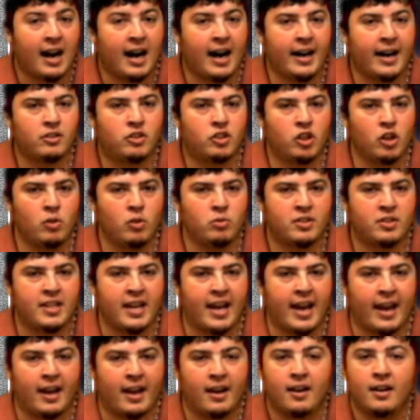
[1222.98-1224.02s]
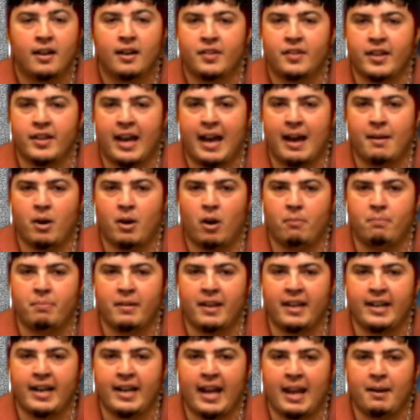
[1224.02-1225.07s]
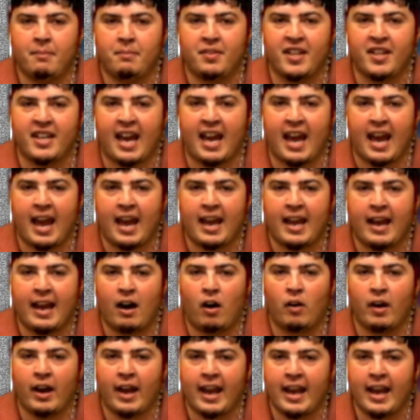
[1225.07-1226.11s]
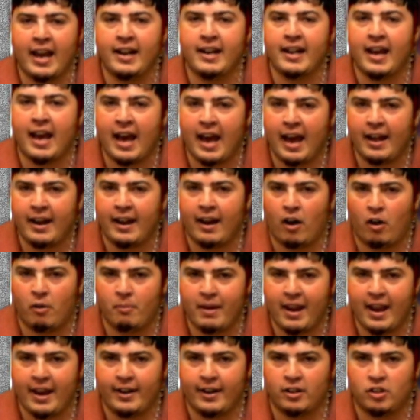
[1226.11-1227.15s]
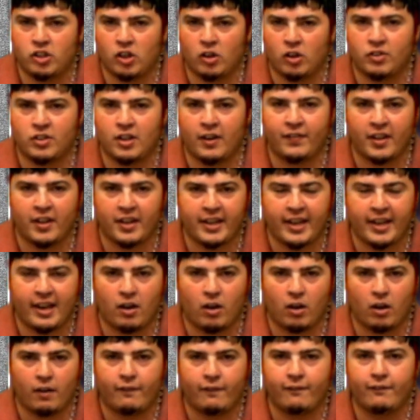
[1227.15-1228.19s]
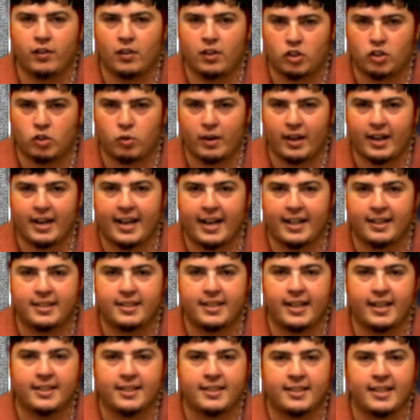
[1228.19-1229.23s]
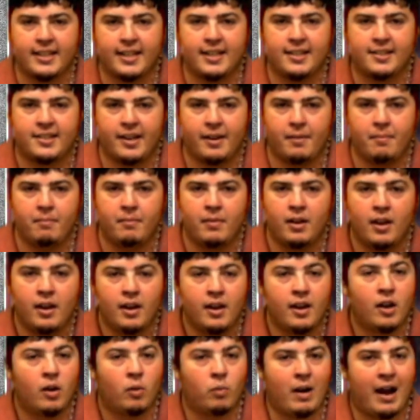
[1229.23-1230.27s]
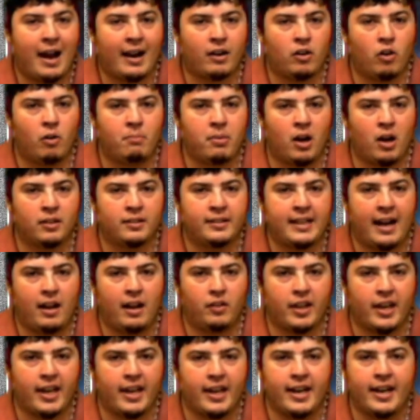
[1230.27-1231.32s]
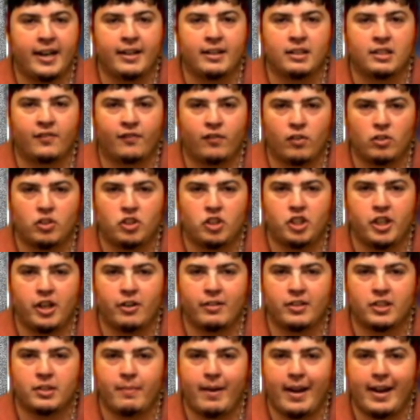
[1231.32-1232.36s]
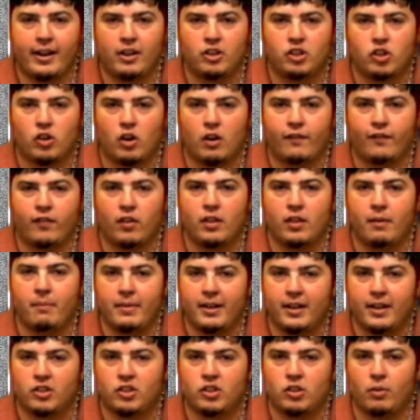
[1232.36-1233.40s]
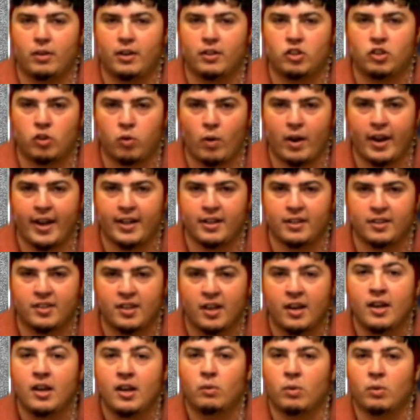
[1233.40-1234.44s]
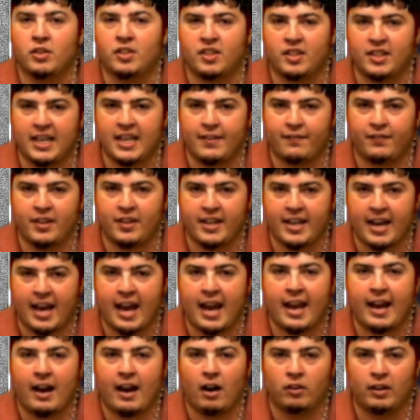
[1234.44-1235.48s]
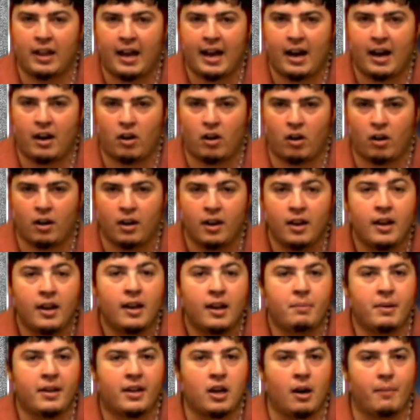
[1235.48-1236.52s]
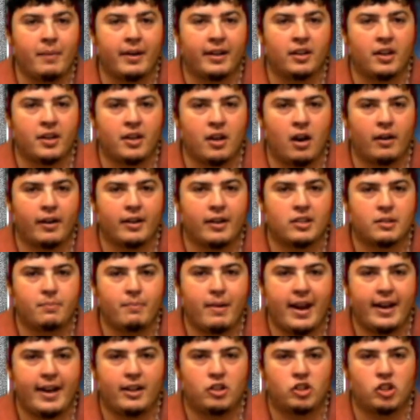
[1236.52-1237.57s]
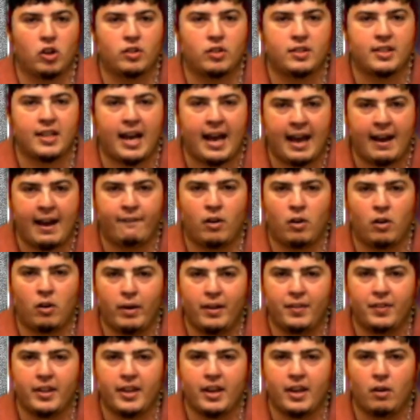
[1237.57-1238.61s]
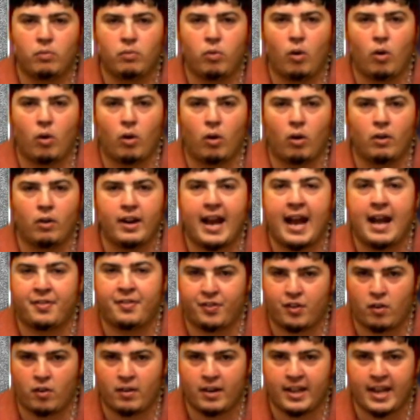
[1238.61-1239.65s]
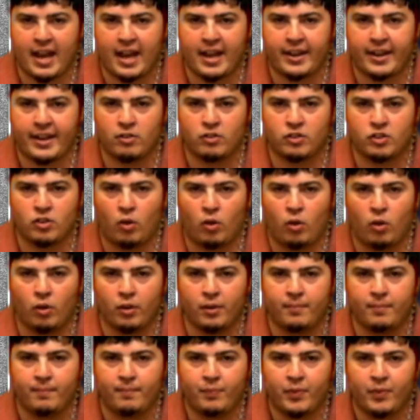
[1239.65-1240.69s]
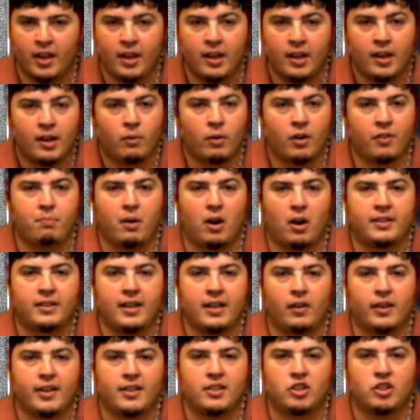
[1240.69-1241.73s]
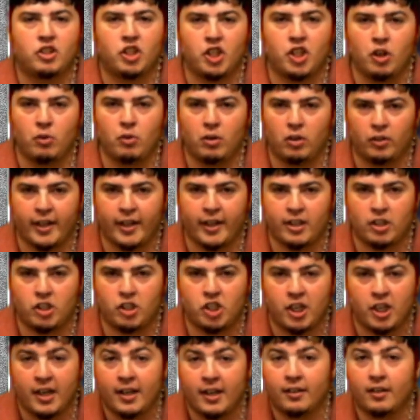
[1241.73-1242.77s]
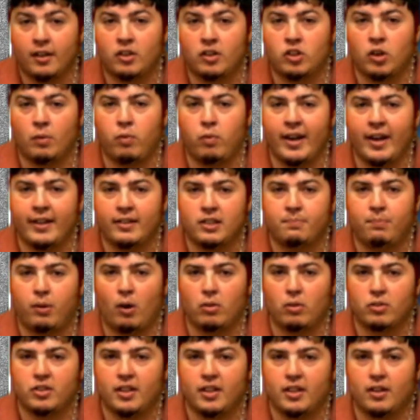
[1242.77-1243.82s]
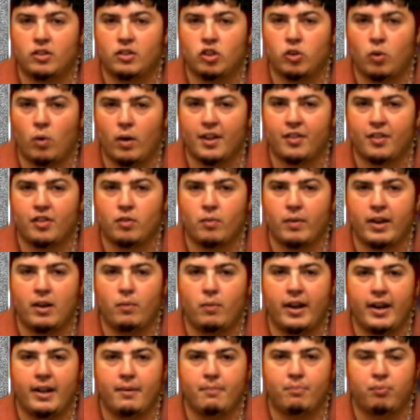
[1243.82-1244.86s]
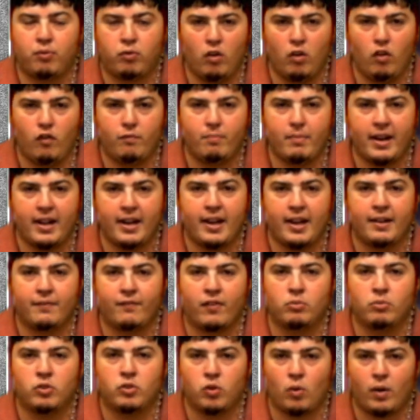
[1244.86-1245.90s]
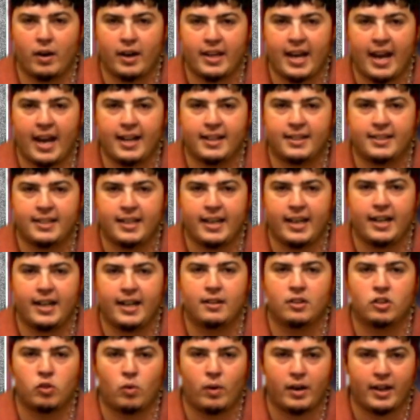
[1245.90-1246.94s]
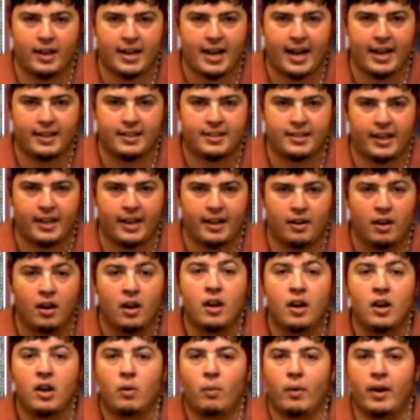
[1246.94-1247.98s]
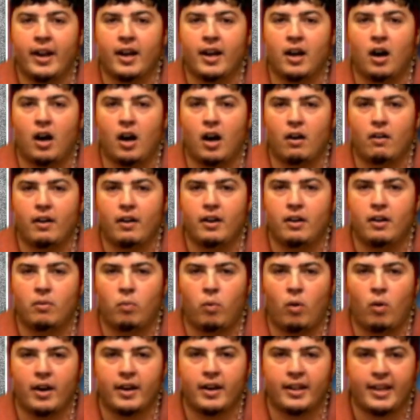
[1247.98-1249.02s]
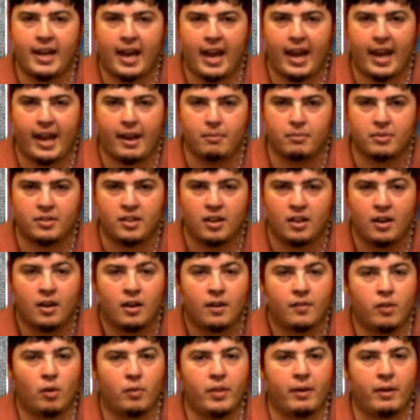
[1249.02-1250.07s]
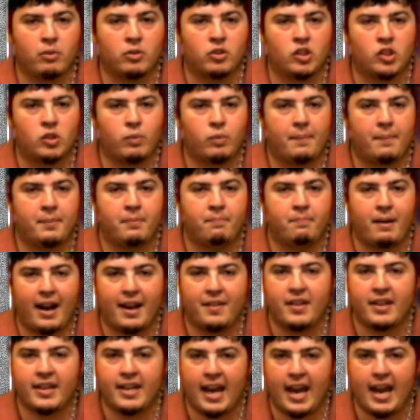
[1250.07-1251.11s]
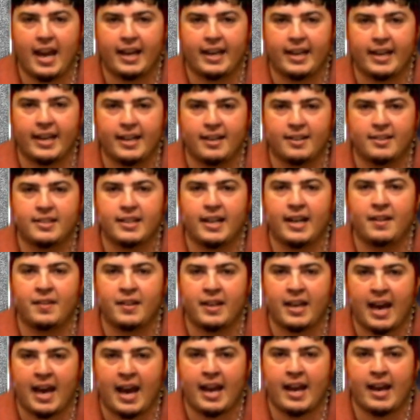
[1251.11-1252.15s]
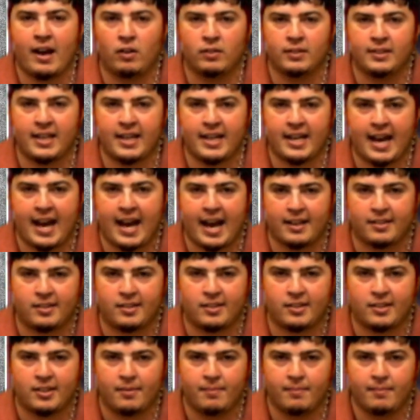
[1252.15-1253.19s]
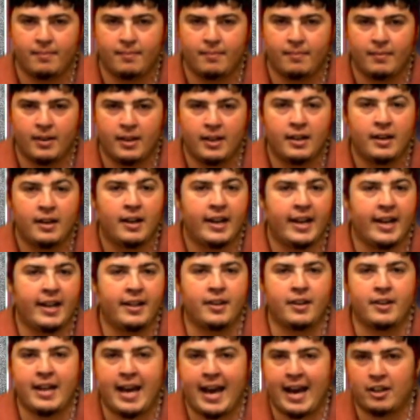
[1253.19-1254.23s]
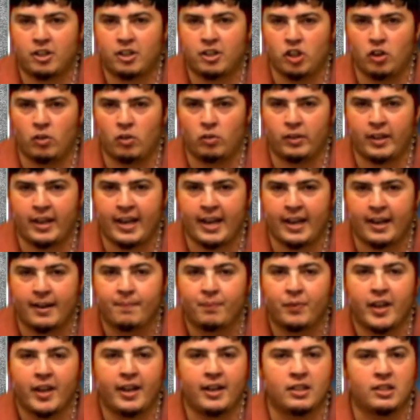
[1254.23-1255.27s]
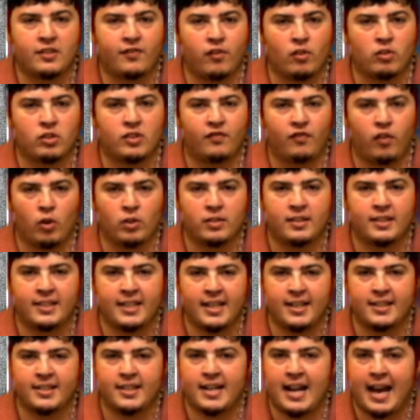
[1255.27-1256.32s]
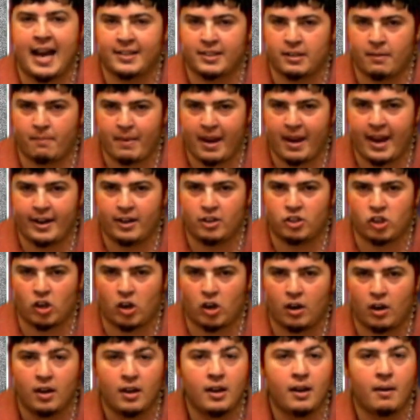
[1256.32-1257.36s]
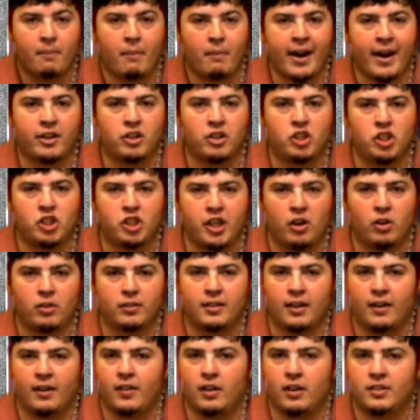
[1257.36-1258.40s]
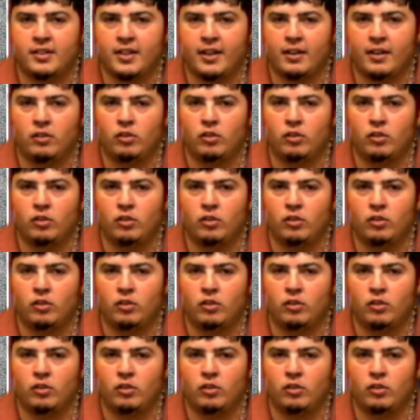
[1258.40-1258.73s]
On Tuesday, the MLB named the AL and NL Managers of the Year for the 2019 season. Rocco Baldelli, in his first year as manager for the Minnesota Twins, received the AL honor, becoming the youngest manager to ever win the award at 38 years old. With Baldelli's tutelage, the Twins posted a 23-win improvement from 2018 to 2019, winning 101 games, though they were swept by the Yankees in the ALDS. In the National League, in his first full season as a manager, Mike Schilt of the St.